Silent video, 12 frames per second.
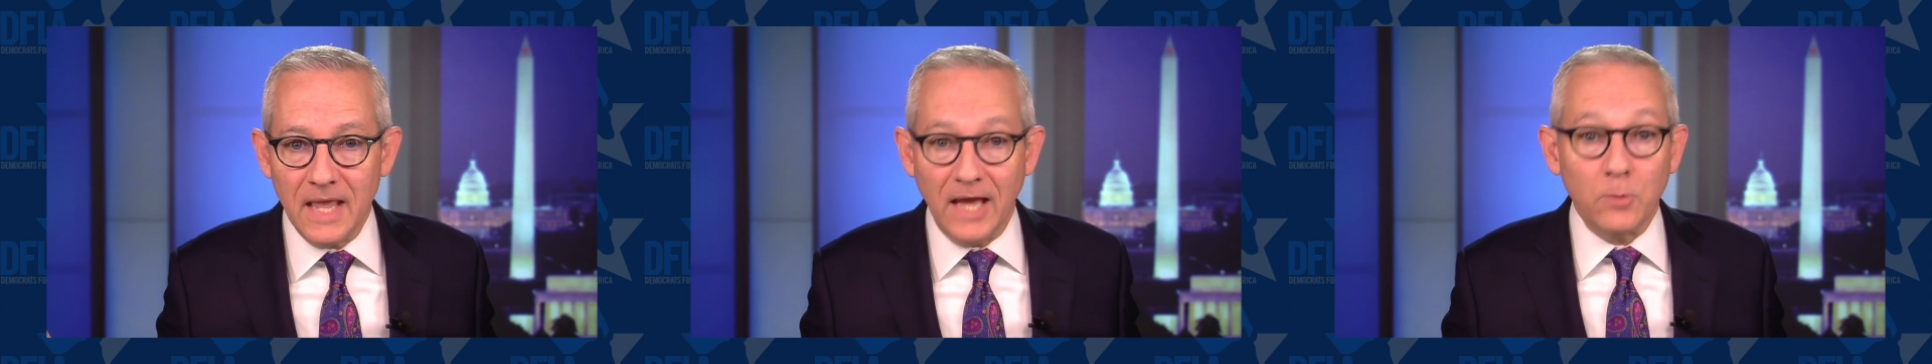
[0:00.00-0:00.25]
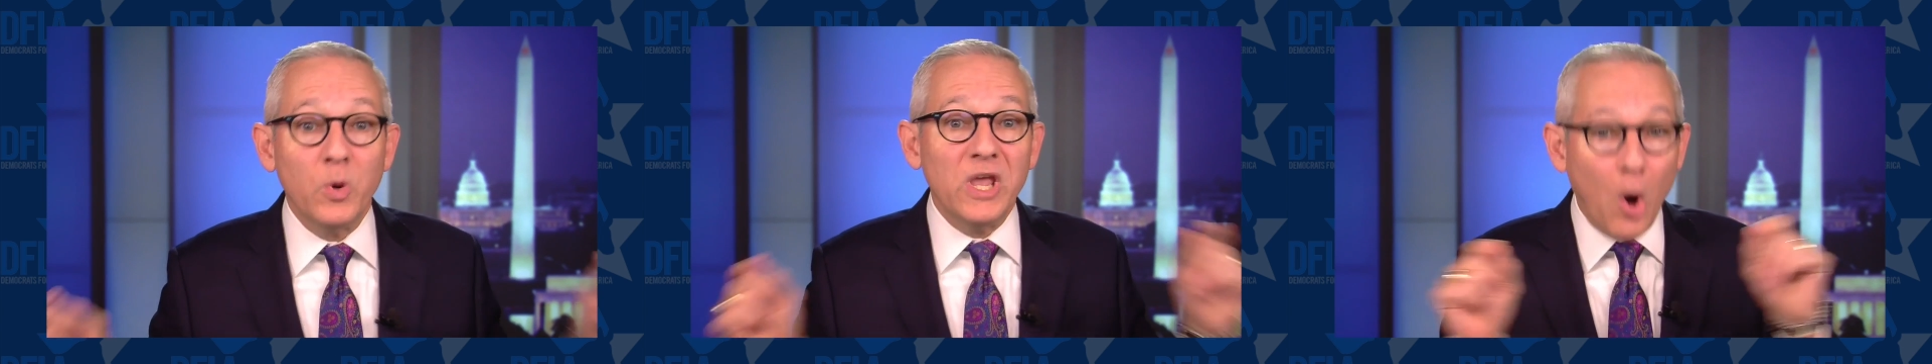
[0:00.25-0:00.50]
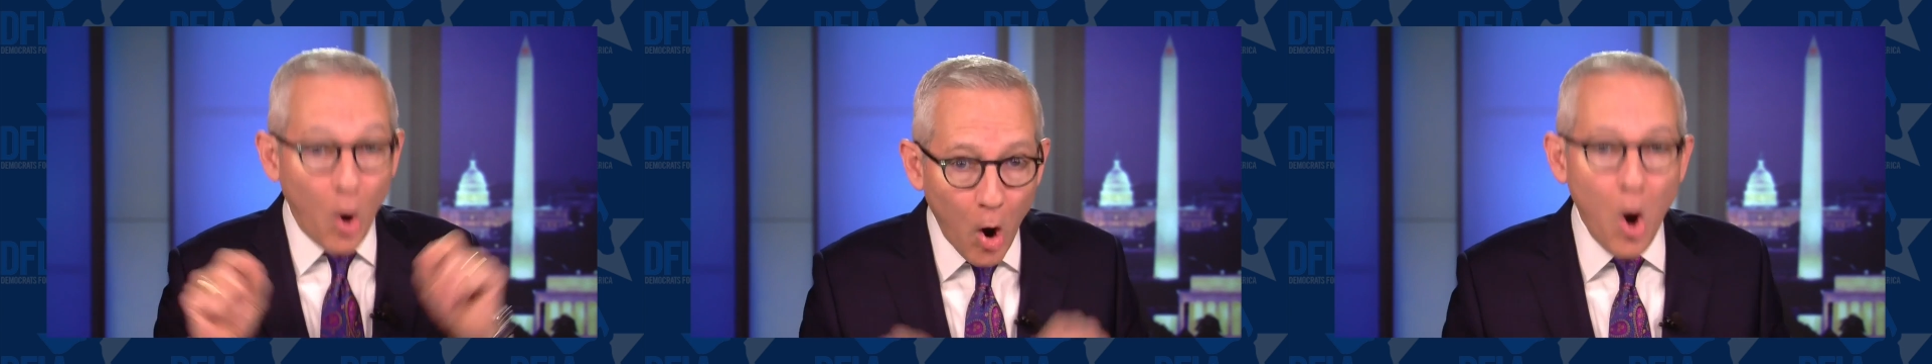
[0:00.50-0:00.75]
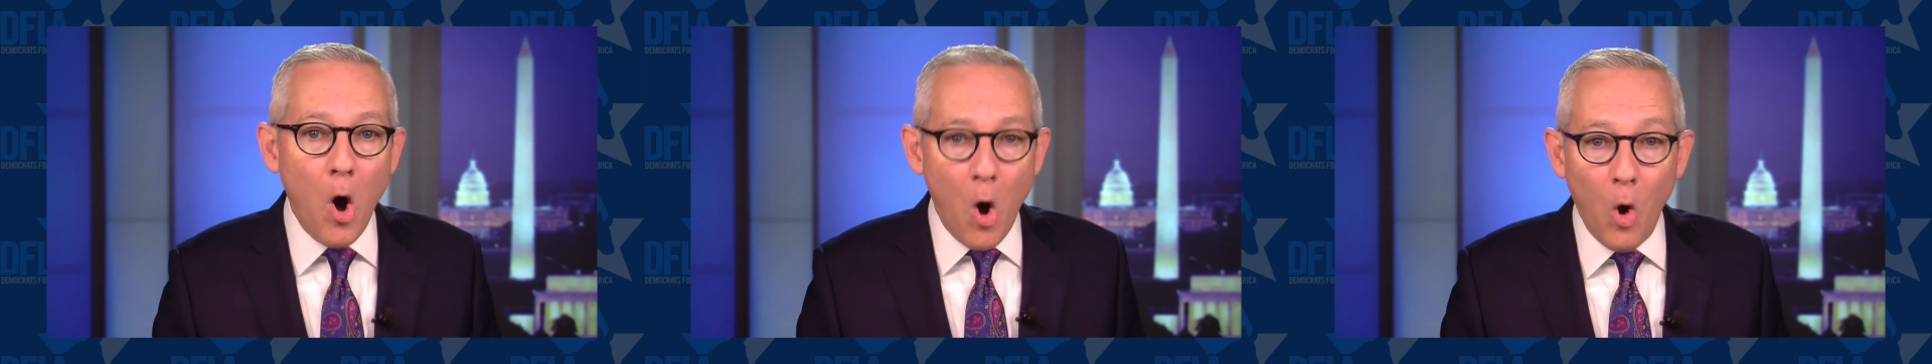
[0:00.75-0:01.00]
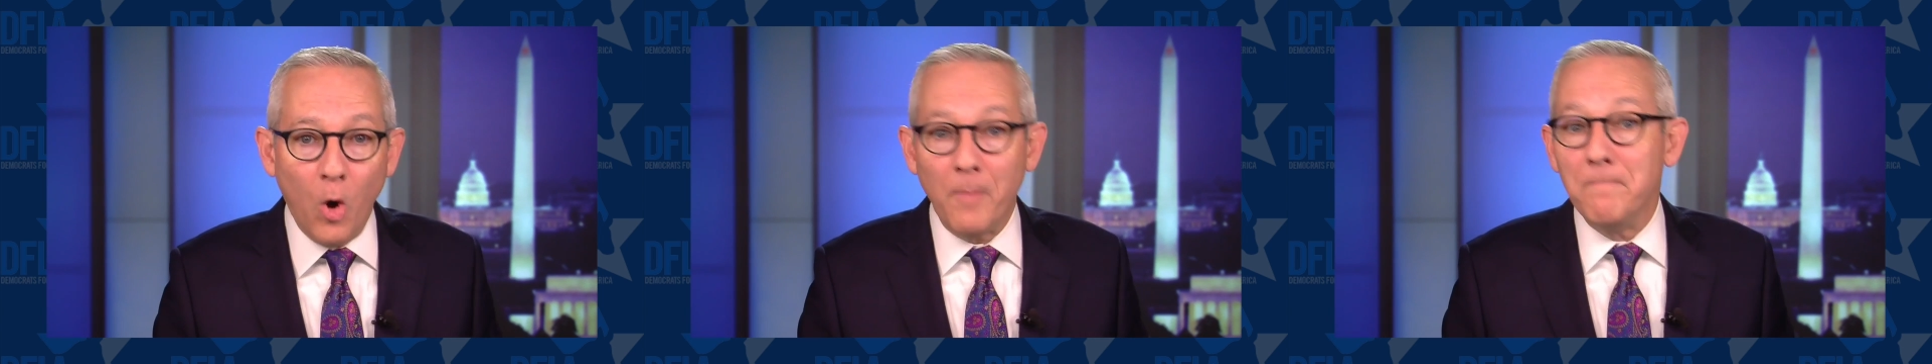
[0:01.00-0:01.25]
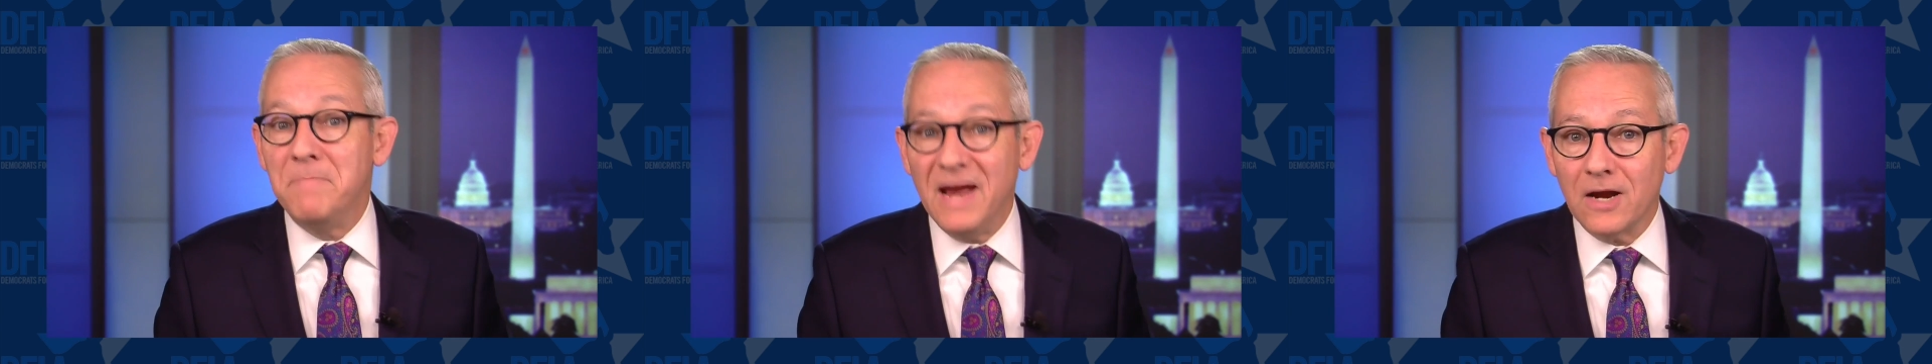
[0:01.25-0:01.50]
And we all
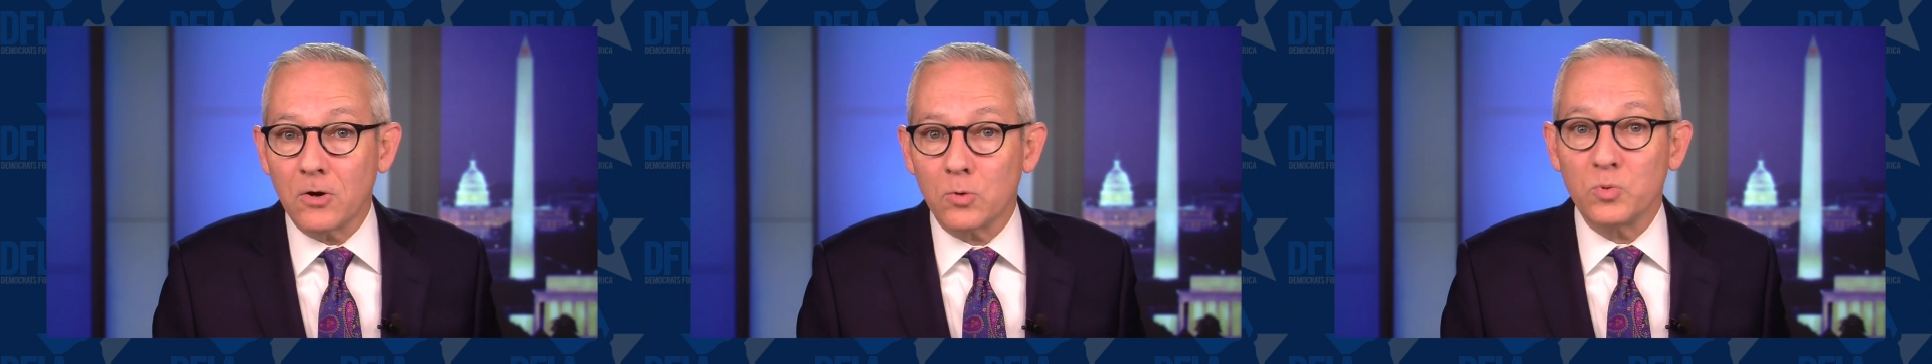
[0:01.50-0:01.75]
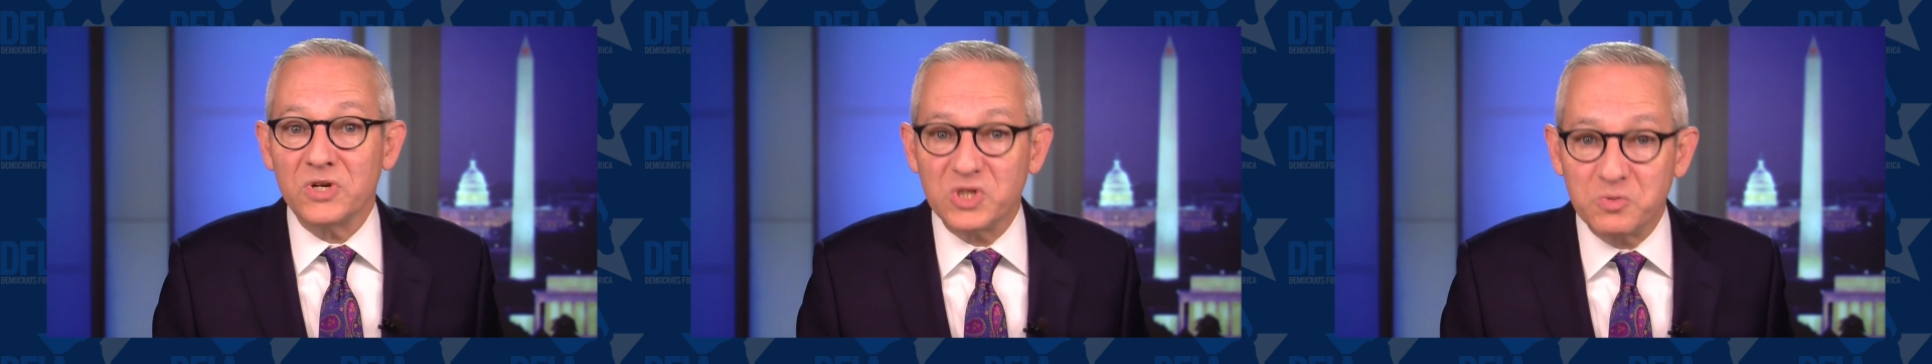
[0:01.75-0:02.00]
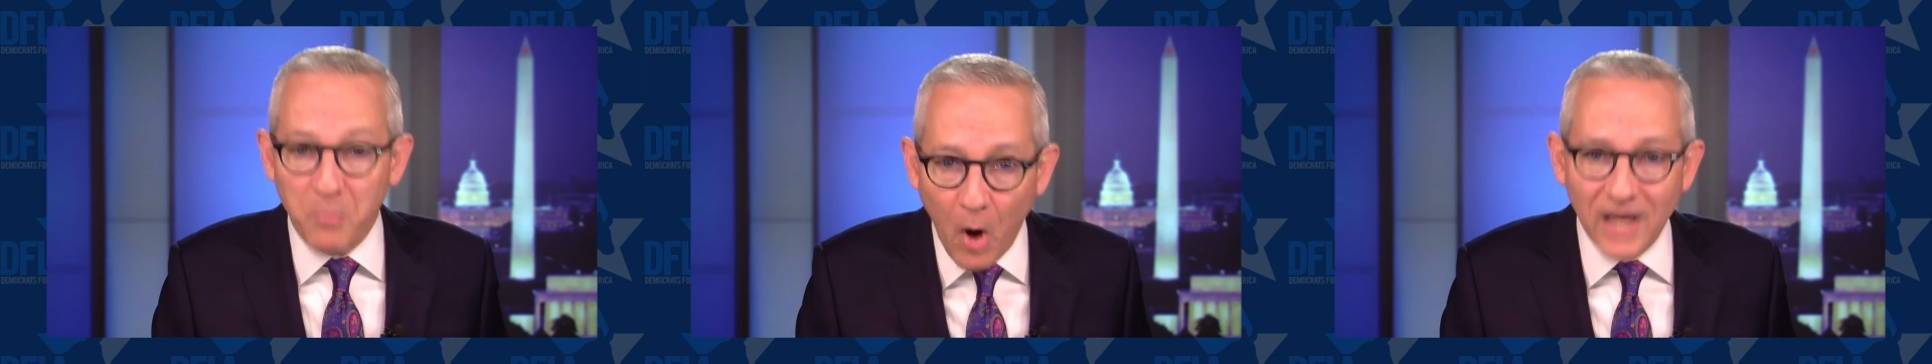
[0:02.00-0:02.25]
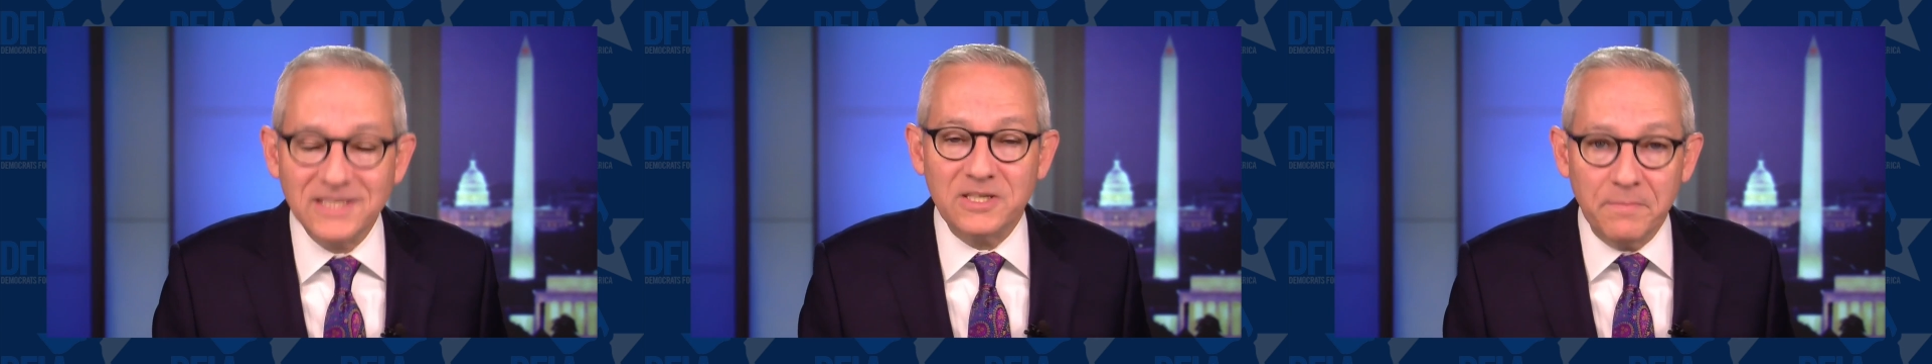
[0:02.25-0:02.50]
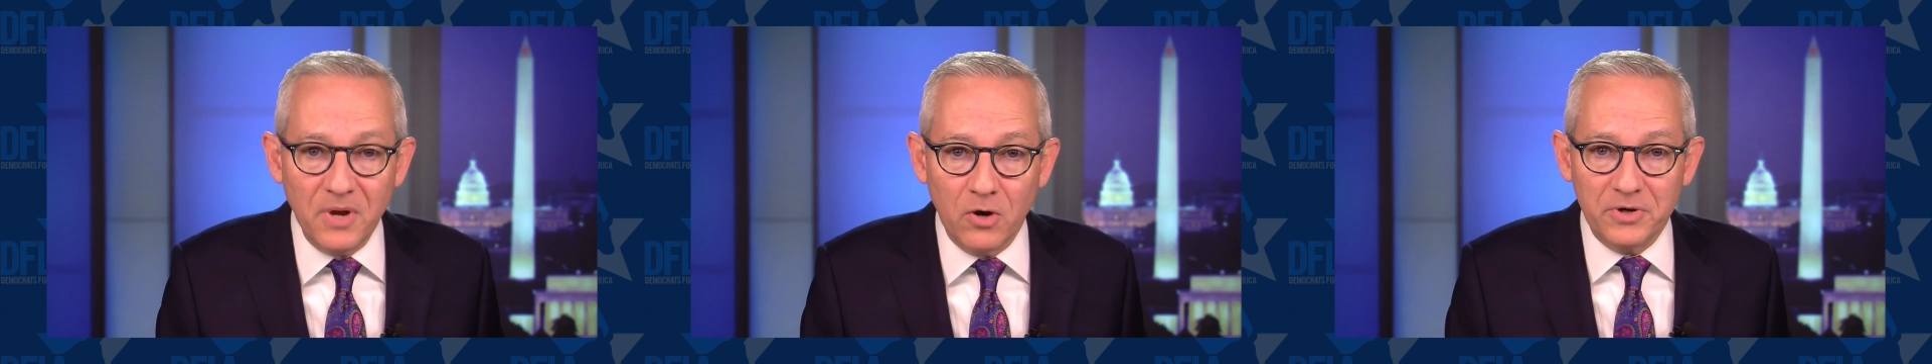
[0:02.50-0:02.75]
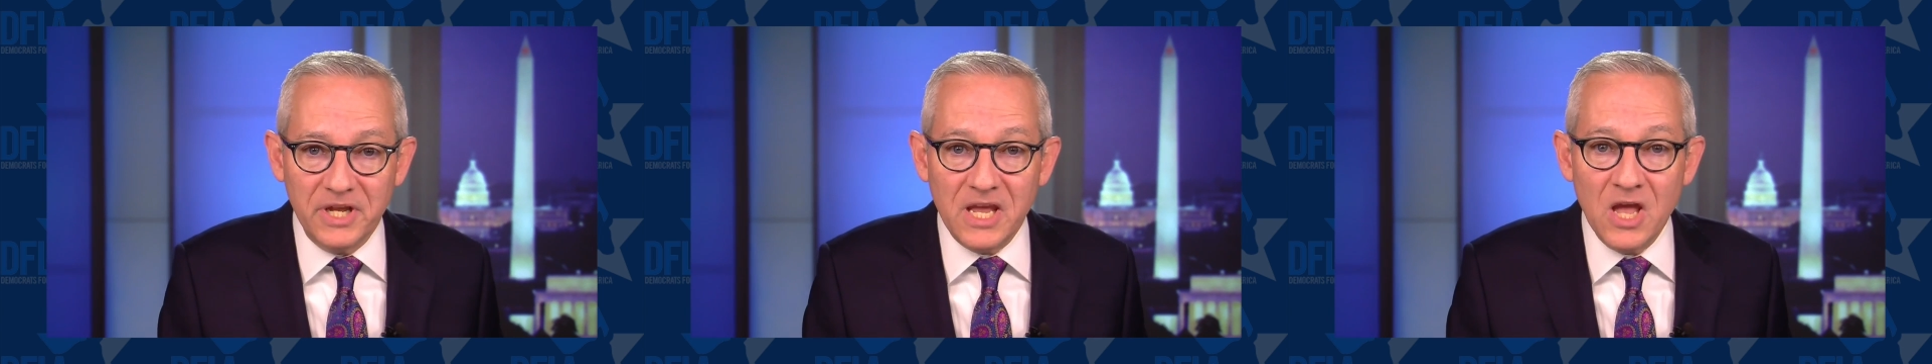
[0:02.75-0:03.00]
bear
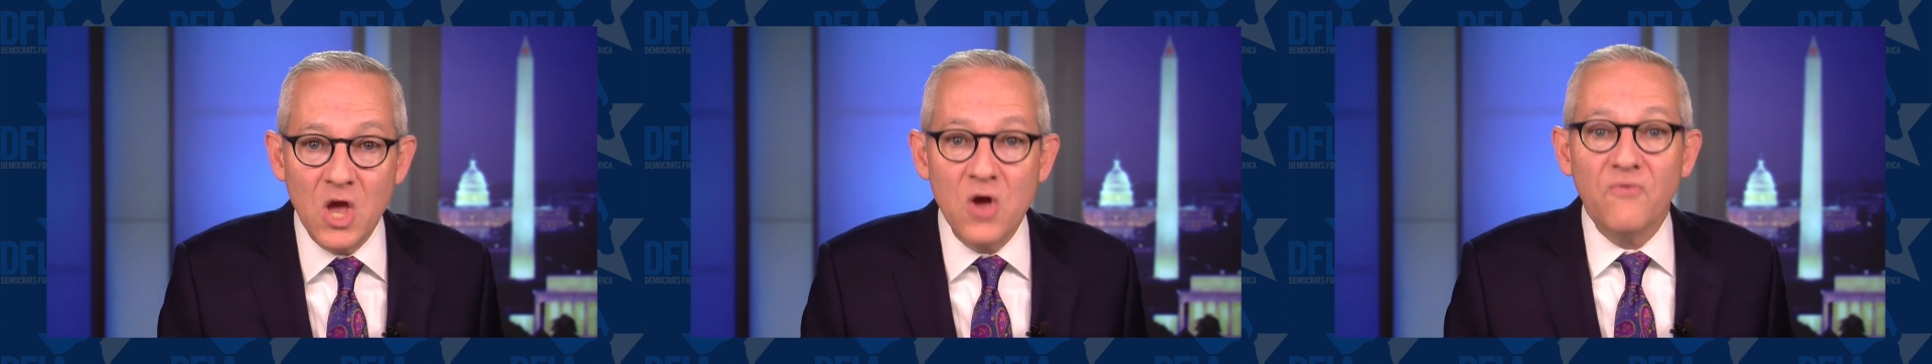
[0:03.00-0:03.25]
responsibility